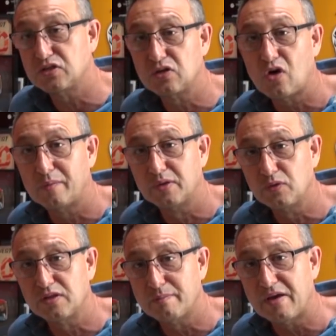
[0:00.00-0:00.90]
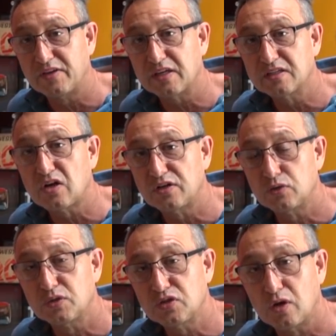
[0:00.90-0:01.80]
in common with the Mavic as I do
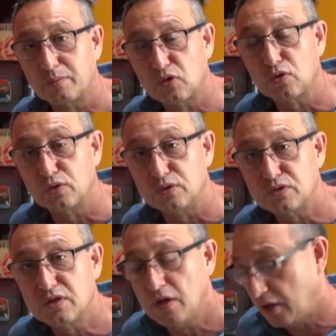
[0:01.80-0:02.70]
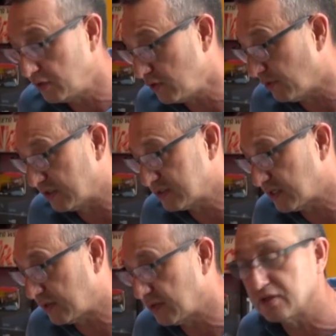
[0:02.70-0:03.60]
with Tom Cruise. And you might
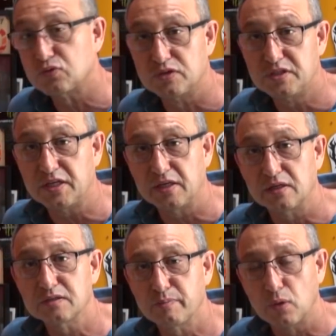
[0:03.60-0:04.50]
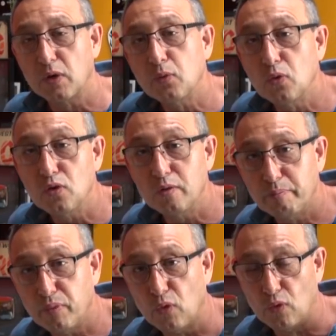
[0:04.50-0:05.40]
say, well, that's ridiculous, but we were
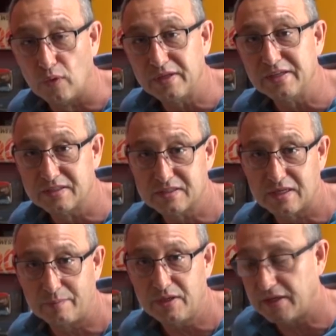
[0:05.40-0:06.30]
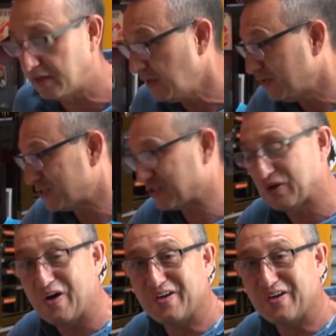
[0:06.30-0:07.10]
born in the same year. So